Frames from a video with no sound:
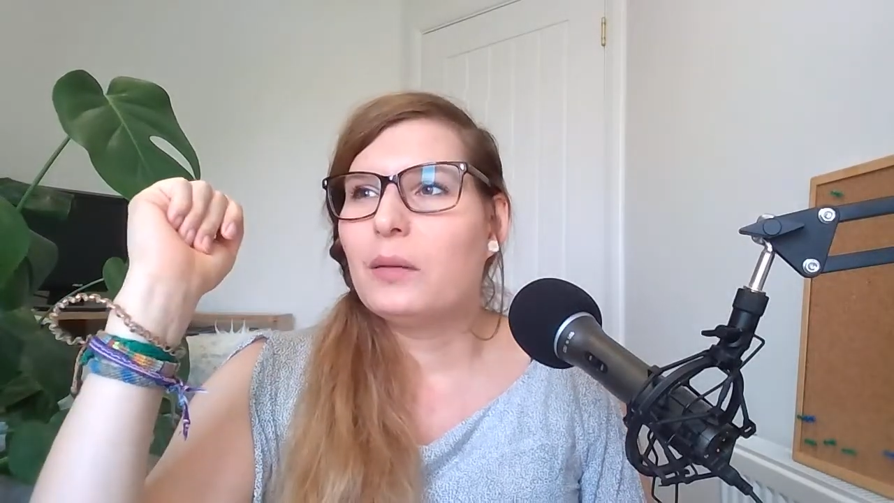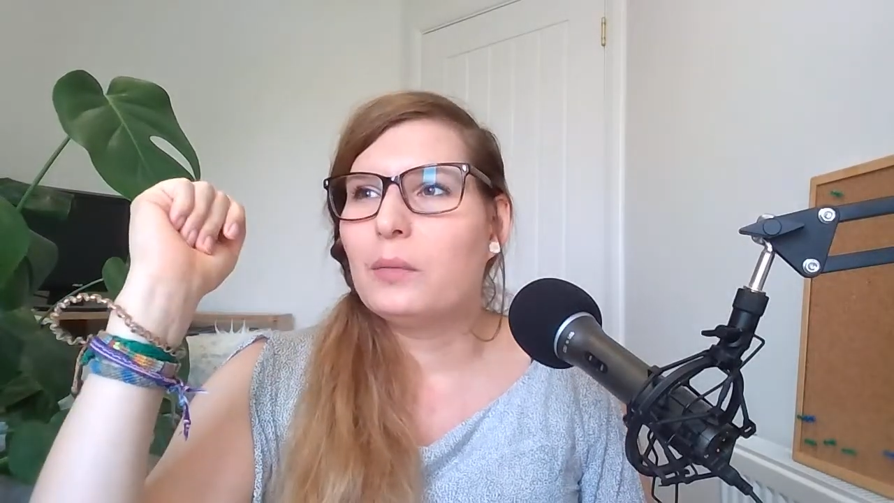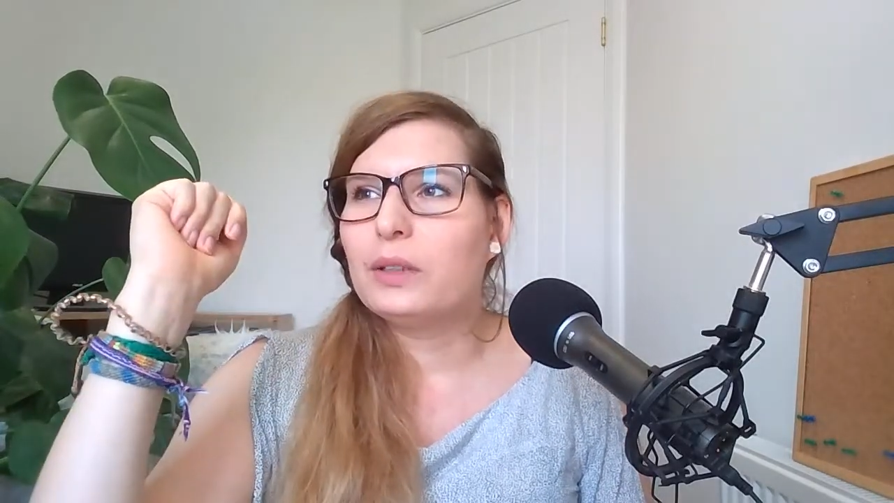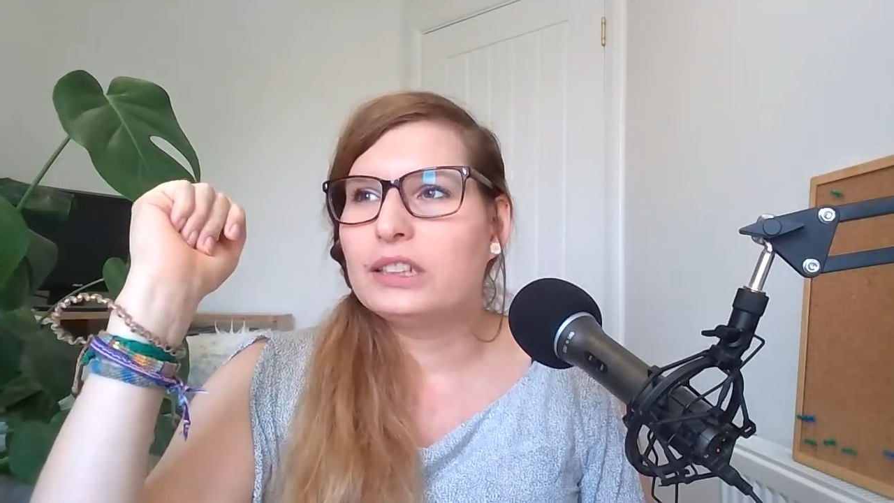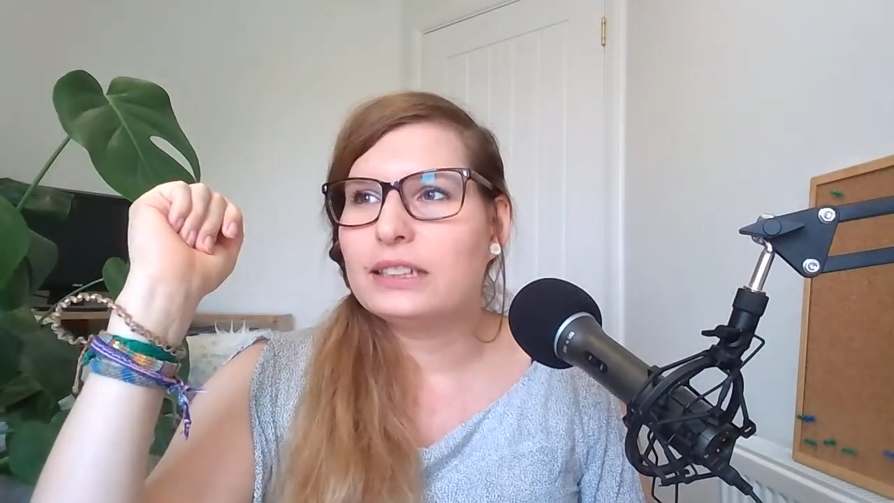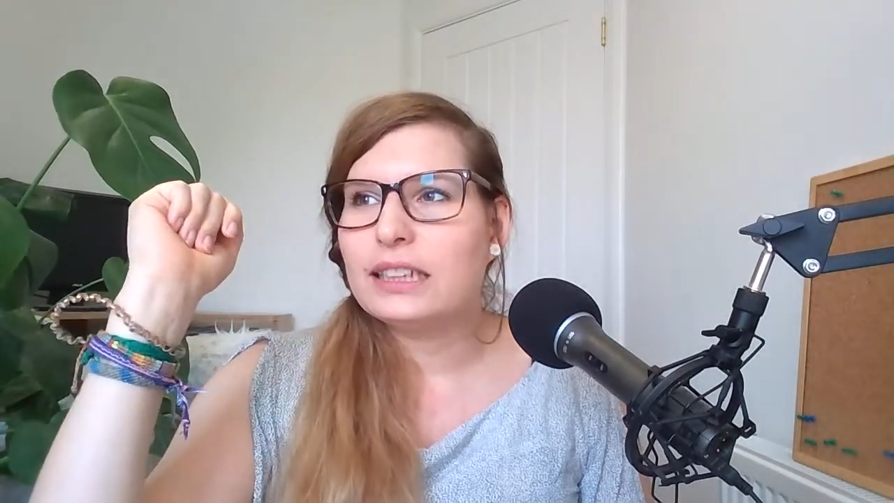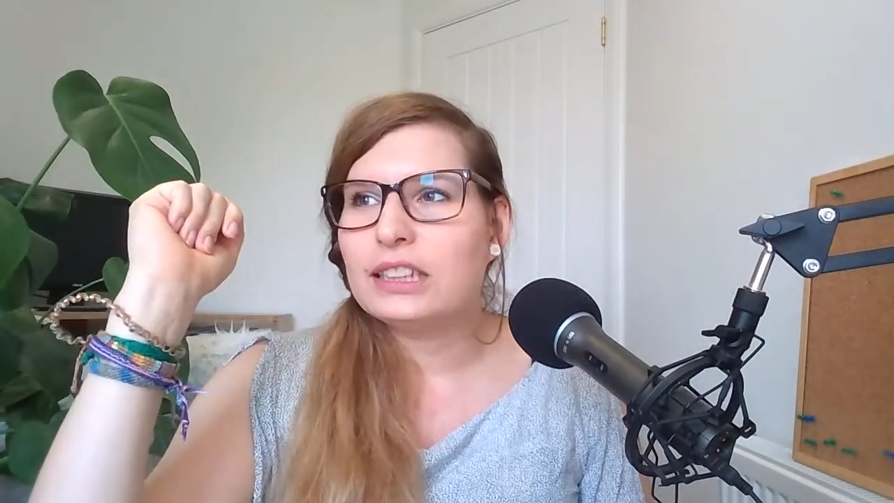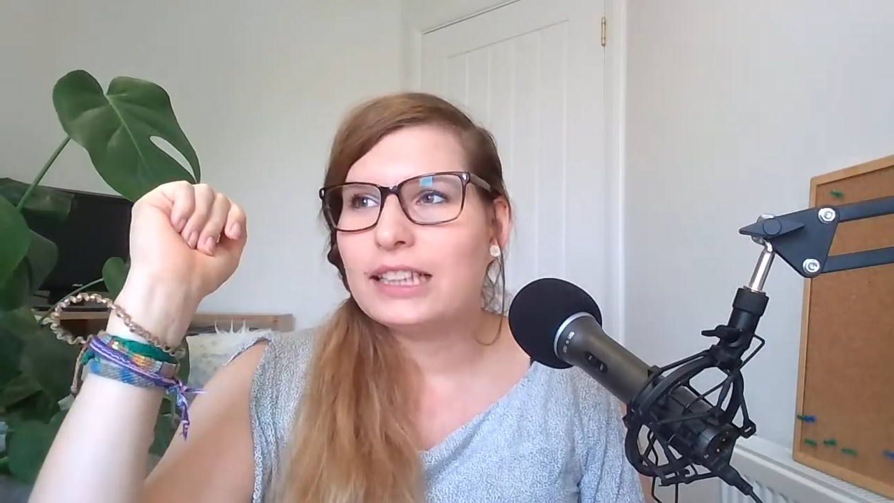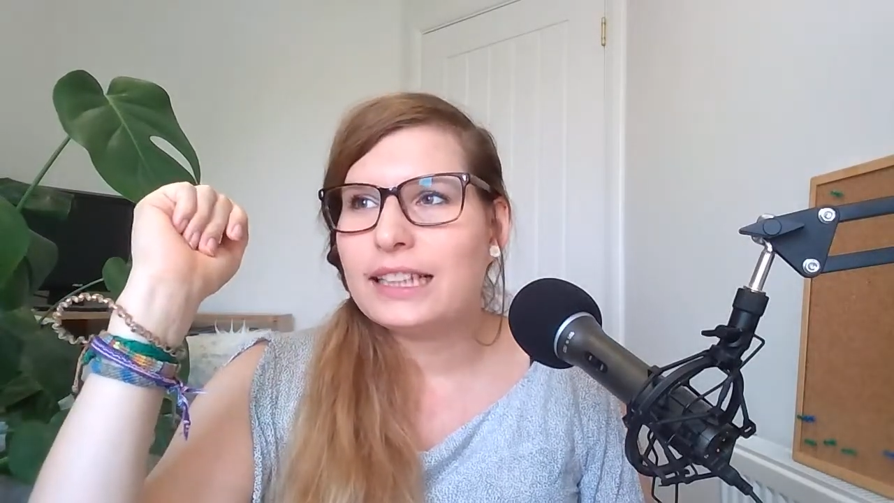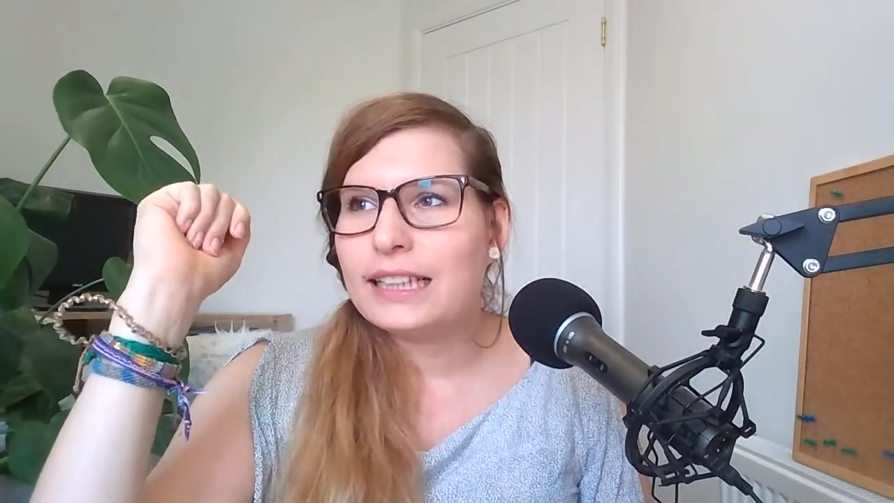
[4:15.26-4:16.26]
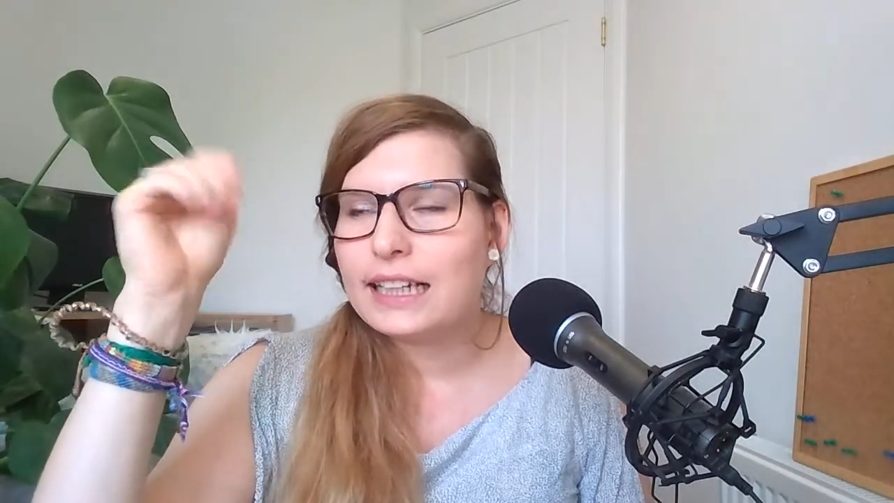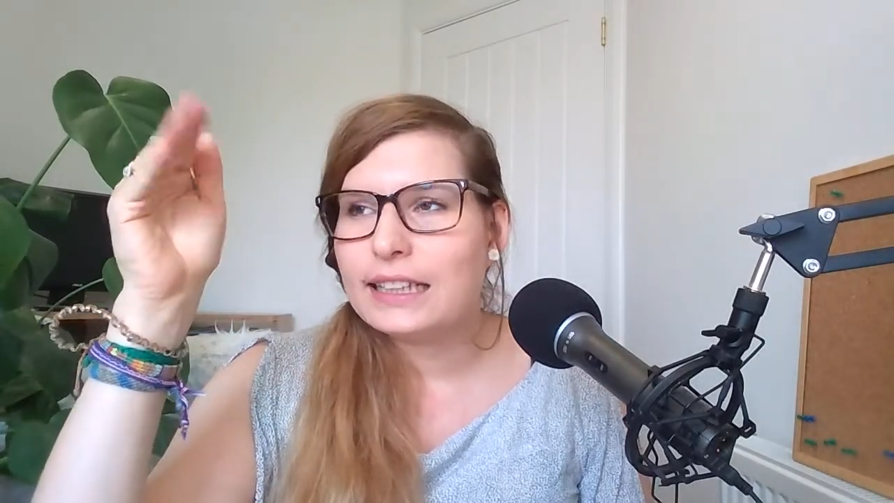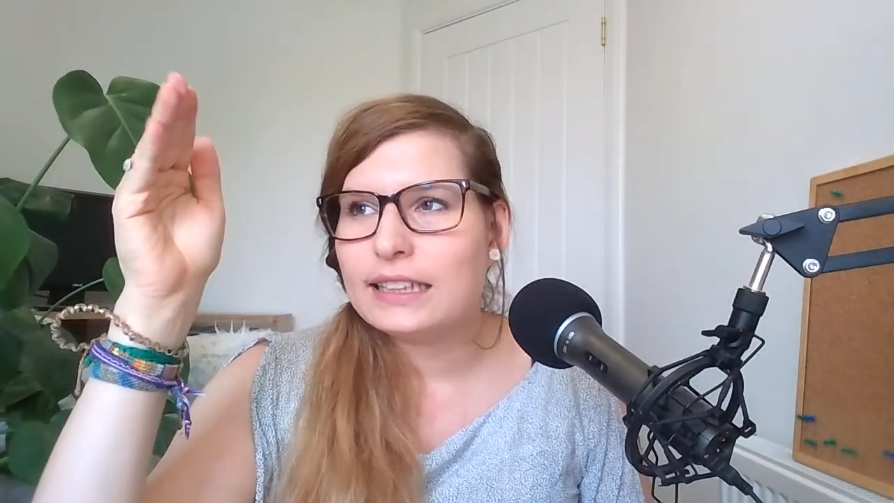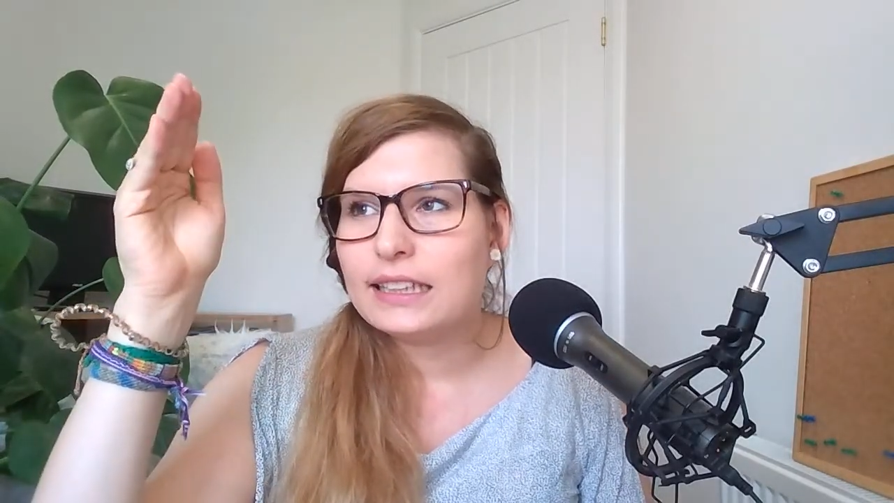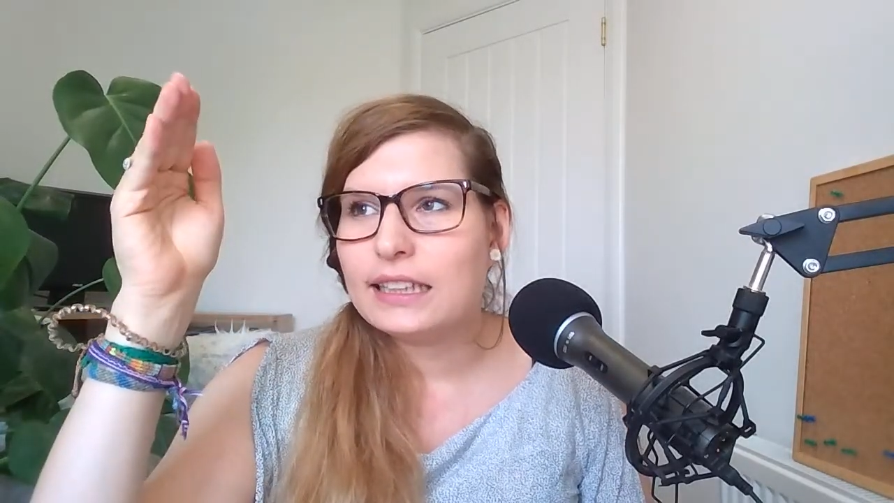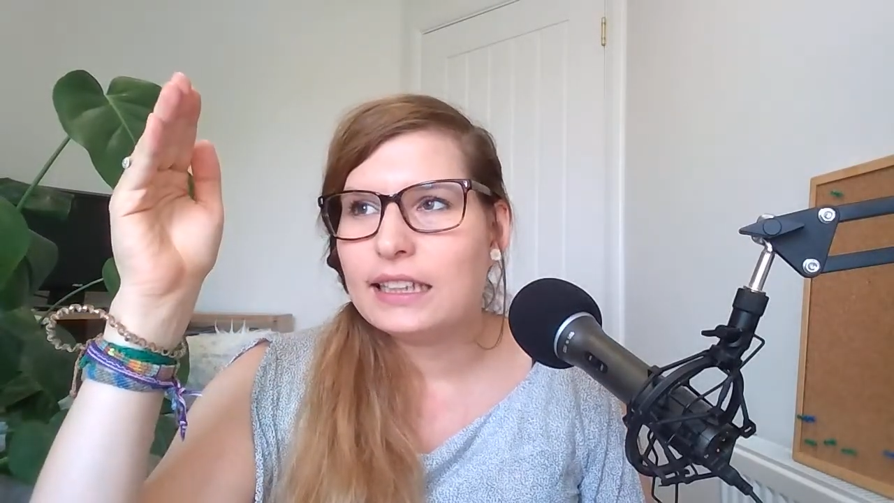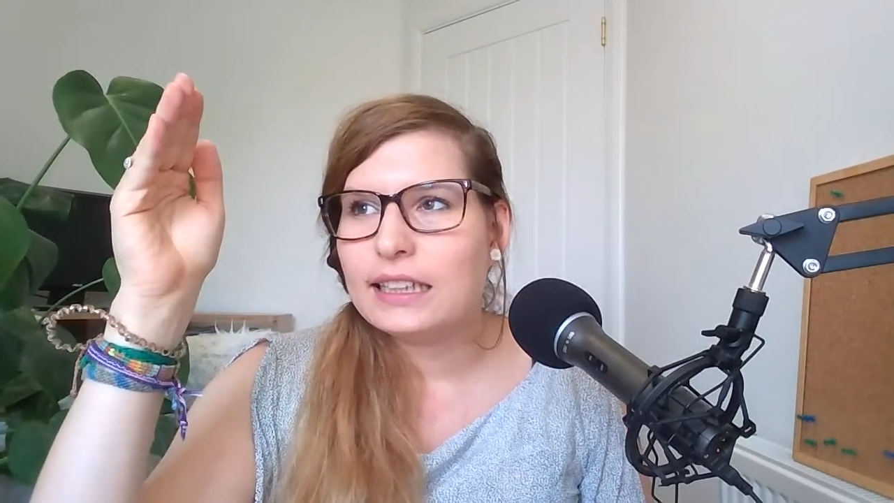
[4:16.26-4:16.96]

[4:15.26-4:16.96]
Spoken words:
Which essentially the idea